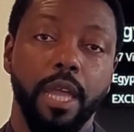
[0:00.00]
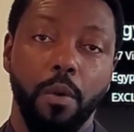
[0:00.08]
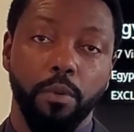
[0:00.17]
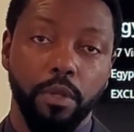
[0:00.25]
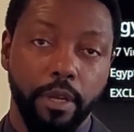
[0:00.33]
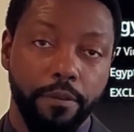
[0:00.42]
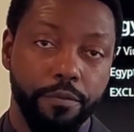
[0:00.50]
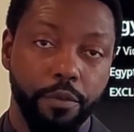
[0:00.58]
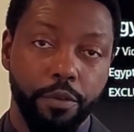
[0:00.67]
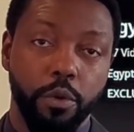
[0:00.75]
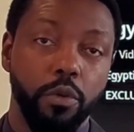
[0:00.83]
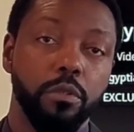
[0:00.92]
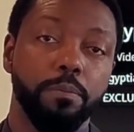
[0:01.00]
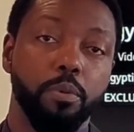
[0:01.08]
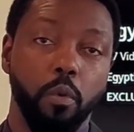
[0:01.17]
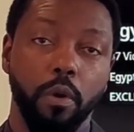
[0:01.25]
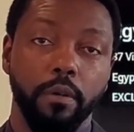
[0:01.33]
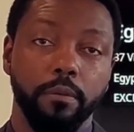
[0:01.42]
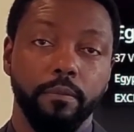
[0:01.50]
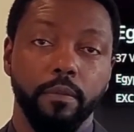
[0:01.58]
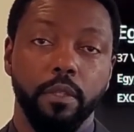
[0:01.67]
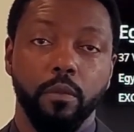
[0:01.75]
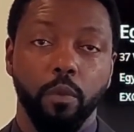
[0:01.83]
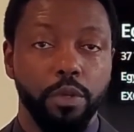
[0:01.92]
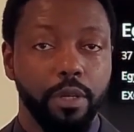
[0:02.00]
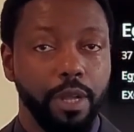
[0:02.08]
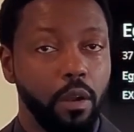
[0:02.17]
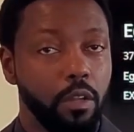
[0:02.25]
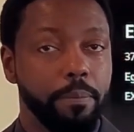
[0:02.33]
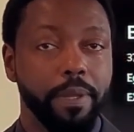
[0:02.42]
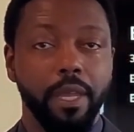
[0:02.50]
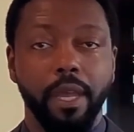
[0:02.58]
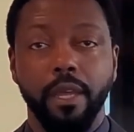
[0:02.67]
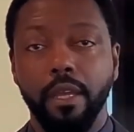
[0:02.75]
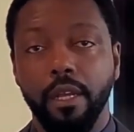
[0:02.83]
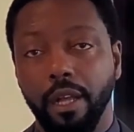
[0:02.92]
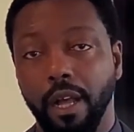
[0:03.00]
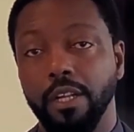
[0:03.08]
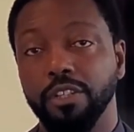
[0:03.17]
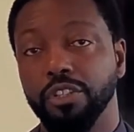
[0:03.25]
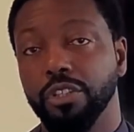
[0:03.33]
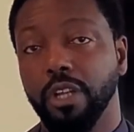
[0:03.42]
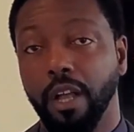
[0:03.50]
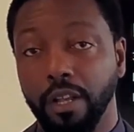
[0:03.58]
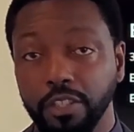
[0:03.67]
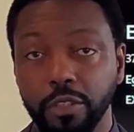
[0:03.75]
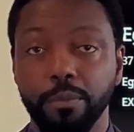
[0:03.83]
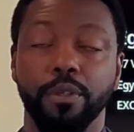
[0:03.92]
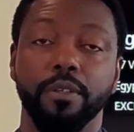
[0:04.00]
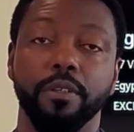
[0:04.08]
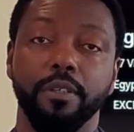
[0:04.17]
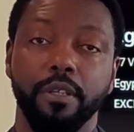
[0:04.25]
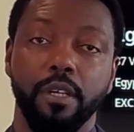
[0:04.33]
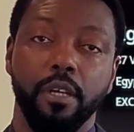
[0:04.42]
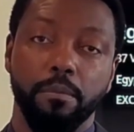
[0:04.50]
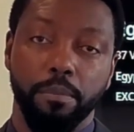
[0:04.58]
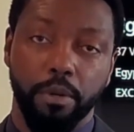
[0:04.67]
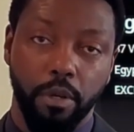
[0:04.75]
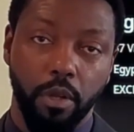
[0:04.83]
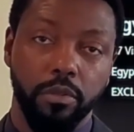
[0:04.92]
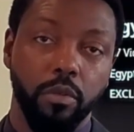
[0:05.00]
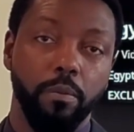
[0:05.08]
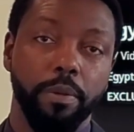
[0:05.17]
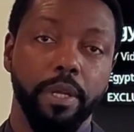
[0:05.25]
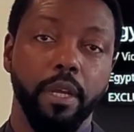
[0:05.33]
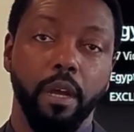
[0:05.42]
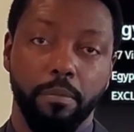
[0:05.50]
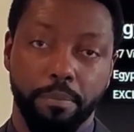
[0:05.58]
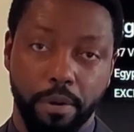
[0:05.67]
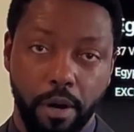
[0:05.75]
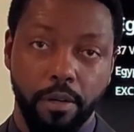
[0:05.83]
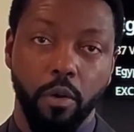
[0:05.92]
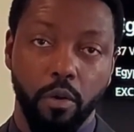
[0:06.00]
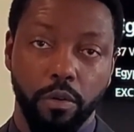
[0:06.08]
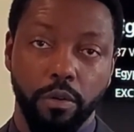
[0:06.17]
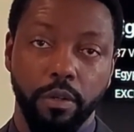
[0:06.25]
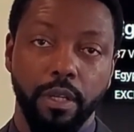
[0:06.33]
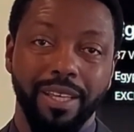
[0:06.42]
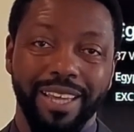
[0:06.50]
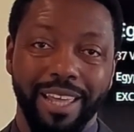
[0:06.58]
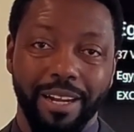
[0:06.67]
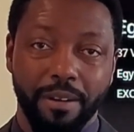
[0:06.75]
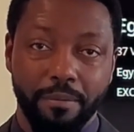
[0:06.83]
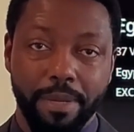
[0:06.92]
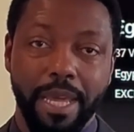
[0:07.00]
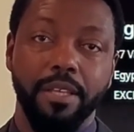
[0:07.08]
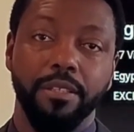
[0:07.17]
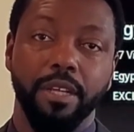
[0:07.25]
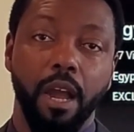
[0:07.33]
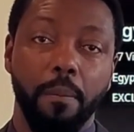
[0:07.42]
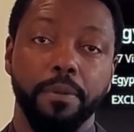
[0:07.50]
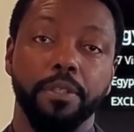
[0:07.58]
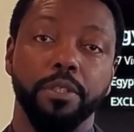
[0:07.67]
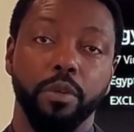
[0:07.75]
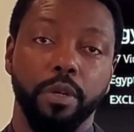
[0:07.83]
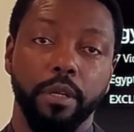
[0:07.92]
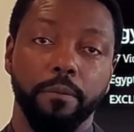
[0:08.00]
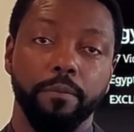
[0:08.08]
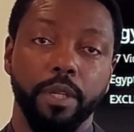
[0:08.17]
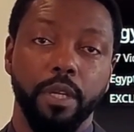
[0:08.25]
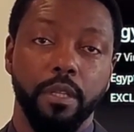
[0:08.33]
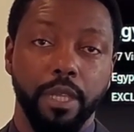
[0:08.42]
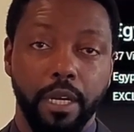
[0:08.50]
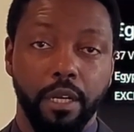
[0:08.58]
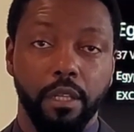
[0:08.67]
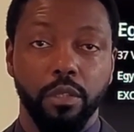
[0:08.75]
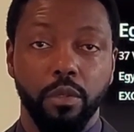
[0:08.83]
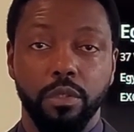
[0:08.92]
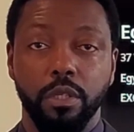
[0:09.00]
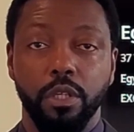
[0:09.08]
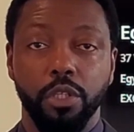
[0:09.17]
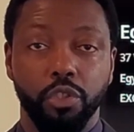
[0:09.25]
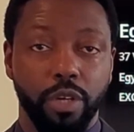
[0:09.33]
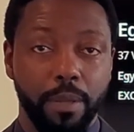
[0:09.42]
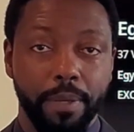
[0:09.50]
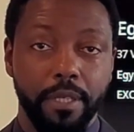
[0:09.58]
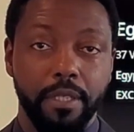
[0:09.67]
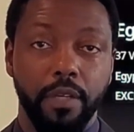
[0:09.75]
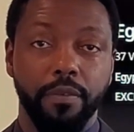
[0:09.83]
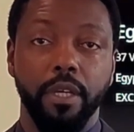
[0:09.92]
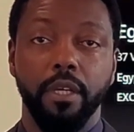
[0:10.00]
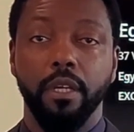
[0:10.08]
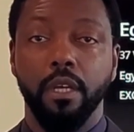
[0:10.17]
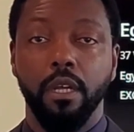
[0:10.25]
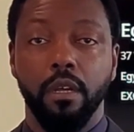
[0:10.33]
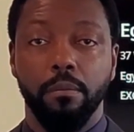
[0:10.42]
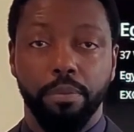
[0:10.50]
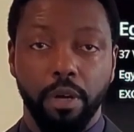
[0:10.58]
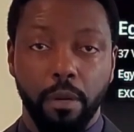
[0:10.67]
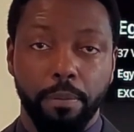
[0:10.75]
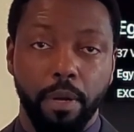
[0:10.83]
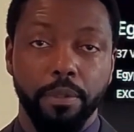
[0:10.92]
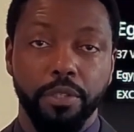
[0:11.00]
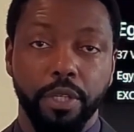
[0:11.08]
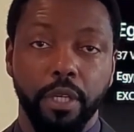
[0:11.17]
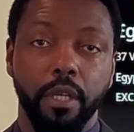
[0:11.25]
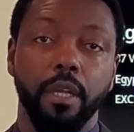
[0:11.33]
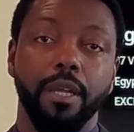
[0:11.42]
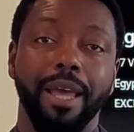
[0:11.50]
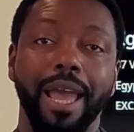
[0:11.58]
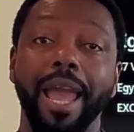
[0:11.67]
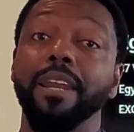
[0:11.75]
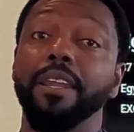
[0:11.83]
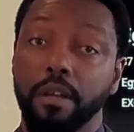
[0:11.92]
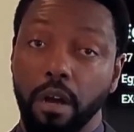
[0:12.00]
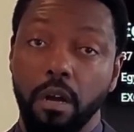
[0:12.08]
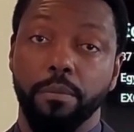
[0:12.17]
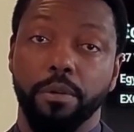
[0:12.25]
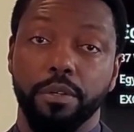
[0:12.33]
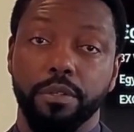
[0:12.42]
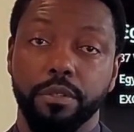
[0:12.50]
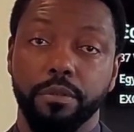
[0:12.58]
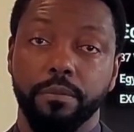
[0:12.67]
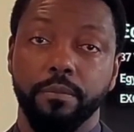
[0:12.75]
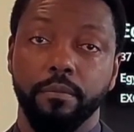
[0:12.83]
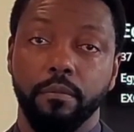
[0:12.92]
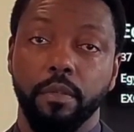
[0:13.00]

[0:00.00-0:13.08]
And we're looking for your support where you can not only be a conscious customer, but also be a part owner in an amazing opportunity that includes streaming TV, book publishing, and e-commerce.